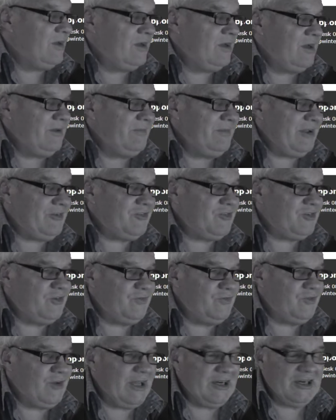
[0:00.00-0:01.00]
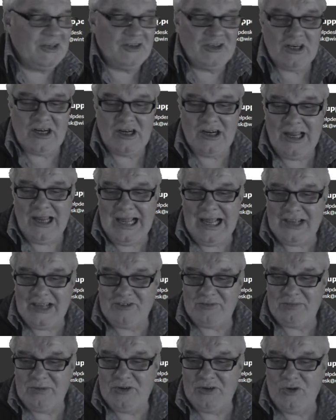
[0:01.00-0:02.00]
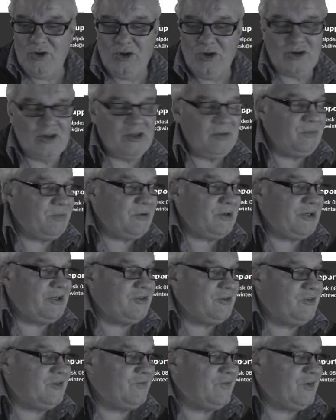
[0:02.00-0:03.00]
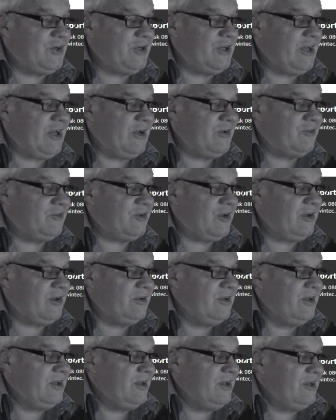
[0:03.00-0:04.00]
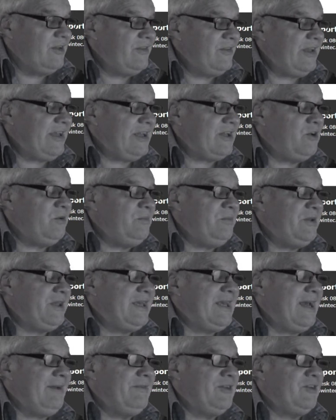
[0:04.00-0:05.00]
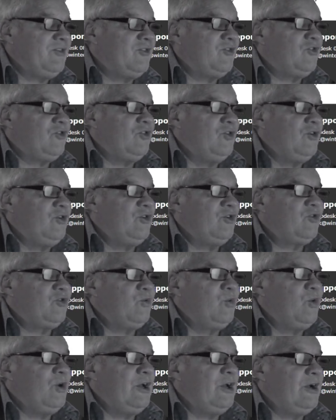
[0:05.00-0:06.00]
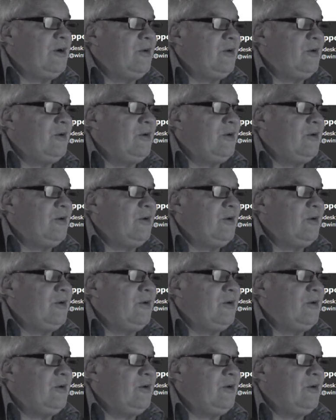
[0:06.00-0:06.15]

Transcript: must have done it in class but not completed the video, so that could be coming soon as well.